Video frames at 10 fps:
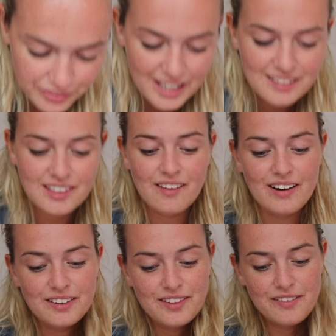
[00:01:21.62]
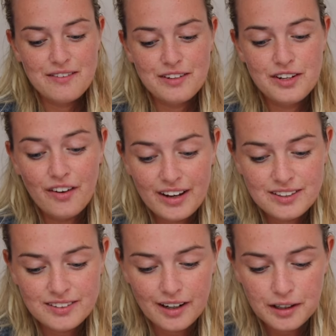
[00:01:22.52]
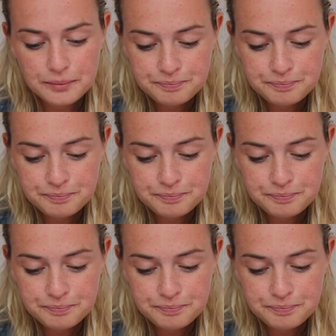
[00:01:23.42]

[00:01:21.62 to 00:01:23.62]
these earrings that are even nicer.